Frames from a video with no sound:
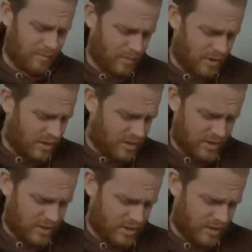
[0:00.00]
which
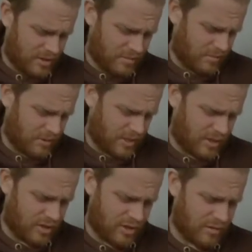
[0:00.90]
is, what's
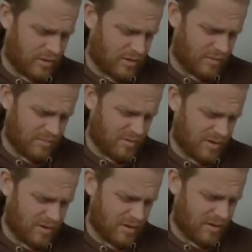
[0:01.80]
that,
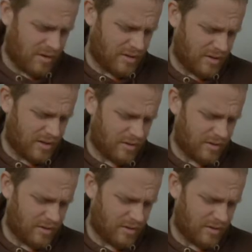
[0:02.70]
230,